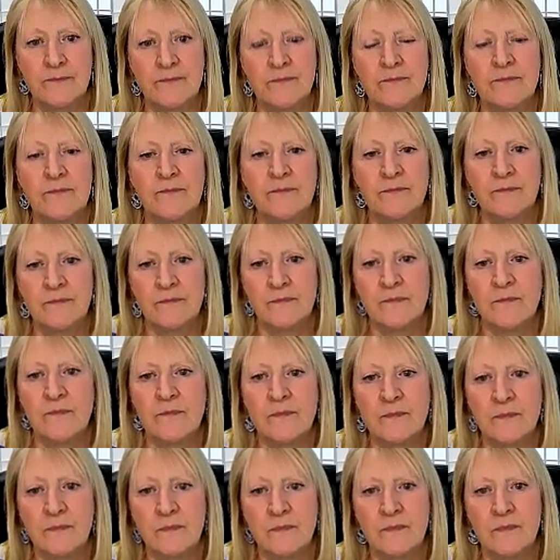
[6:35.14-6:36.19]

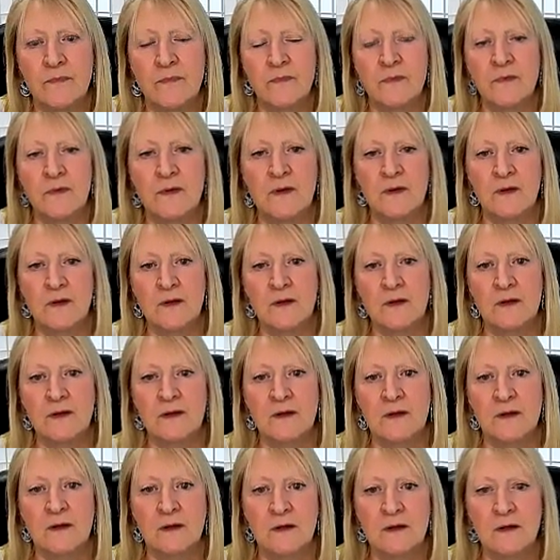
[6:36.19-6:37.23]

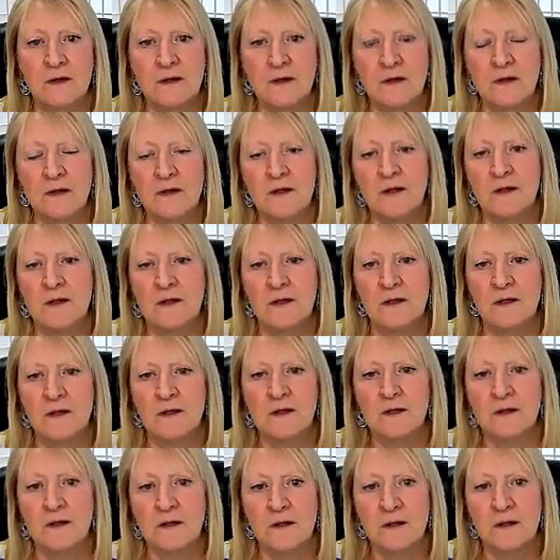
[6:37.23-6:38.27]

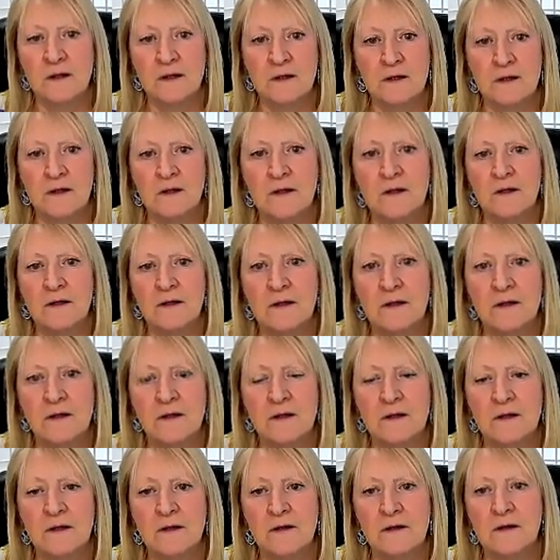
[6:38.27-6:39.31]

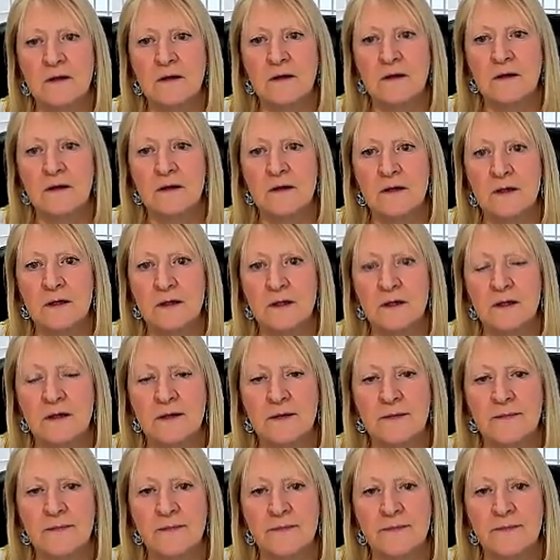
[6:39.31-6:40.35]

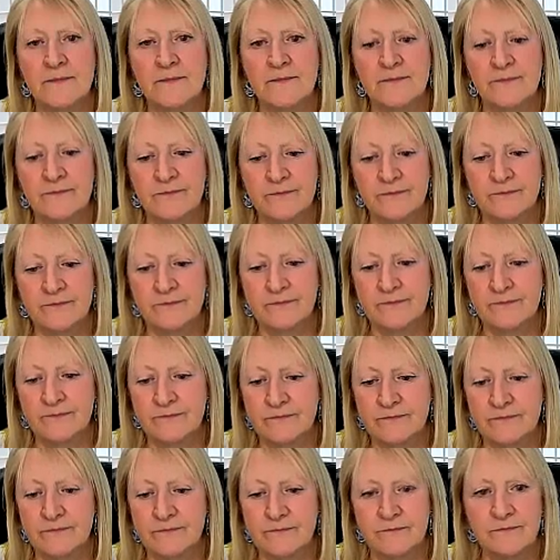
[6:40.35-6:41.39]

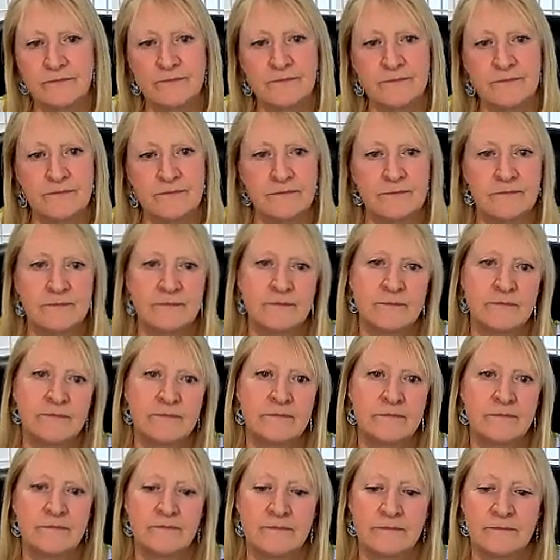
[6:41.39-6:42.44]

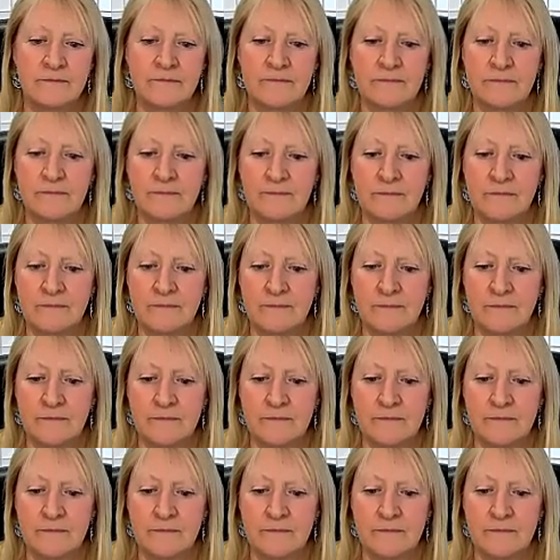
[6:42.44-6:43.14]
This person isn't speaking.